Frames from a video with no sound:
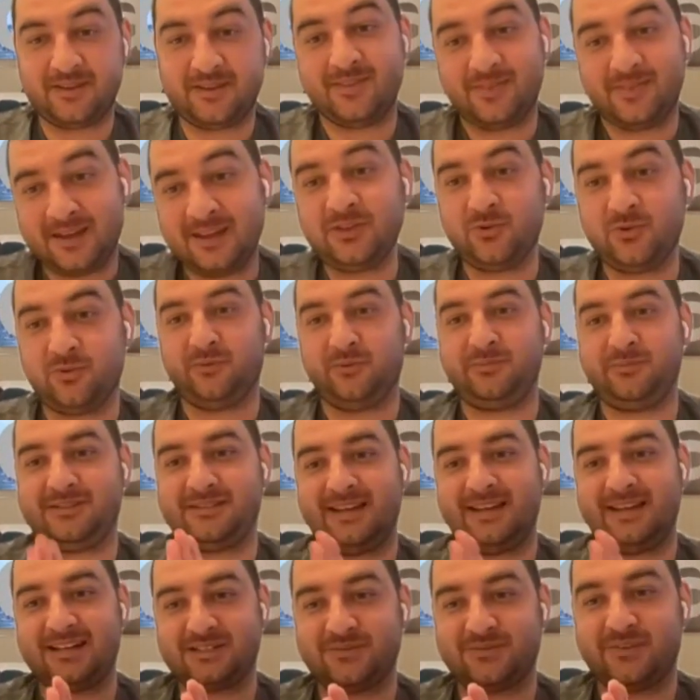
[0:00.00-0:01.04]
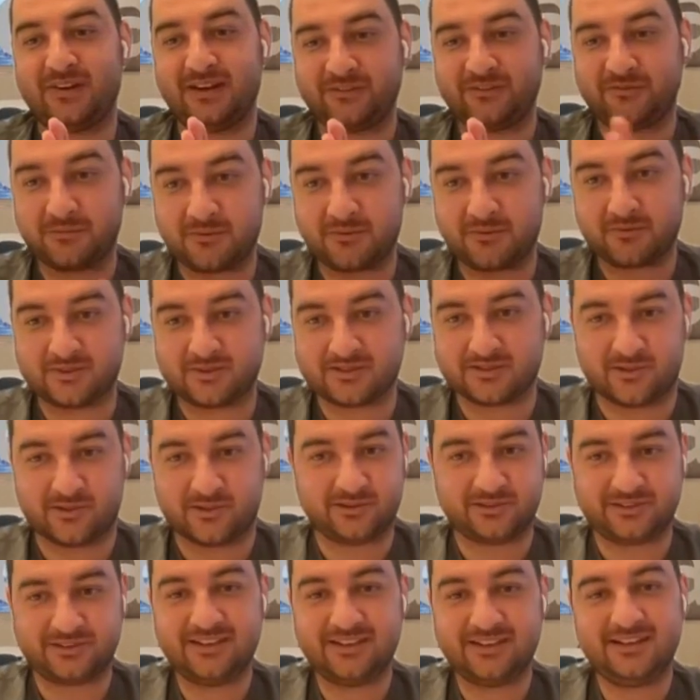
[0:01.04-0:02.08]
And then you will be satisfied from the
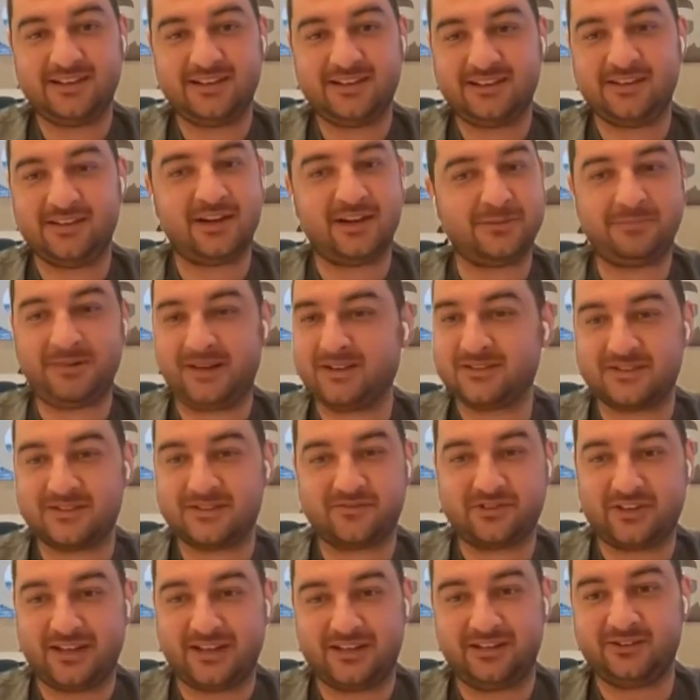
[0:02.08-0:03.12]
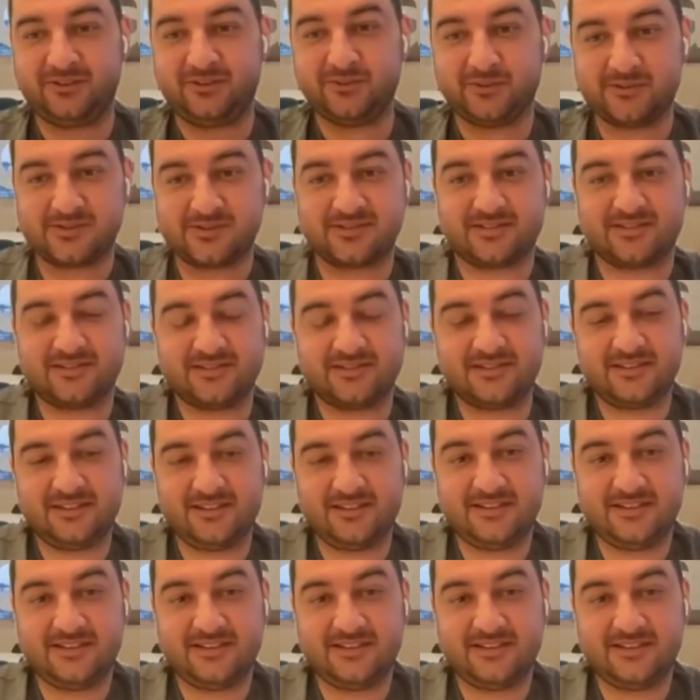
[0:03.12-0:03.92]
result, not because of shiny tools.